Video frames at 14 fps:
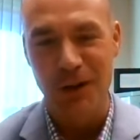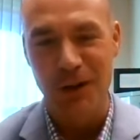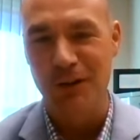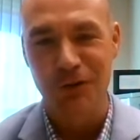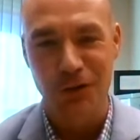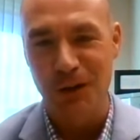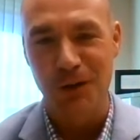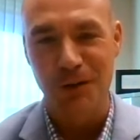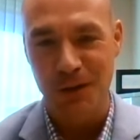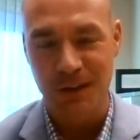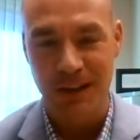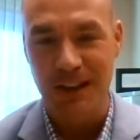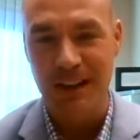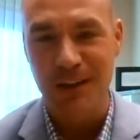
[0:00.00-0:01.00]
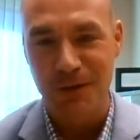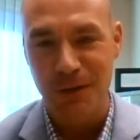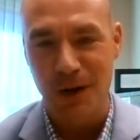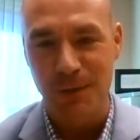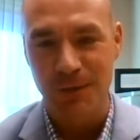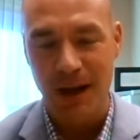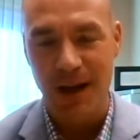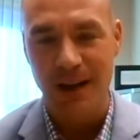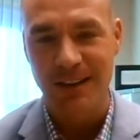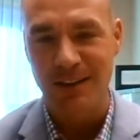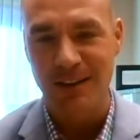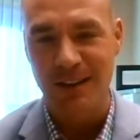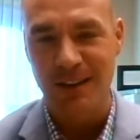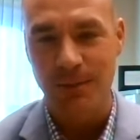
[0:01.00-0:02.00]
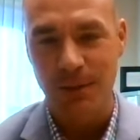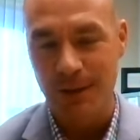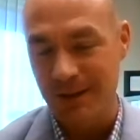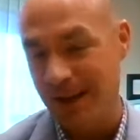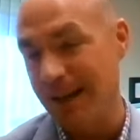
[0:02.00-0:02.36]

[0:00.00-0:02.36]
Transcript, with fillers: adrenal fatigue from dietary supplements,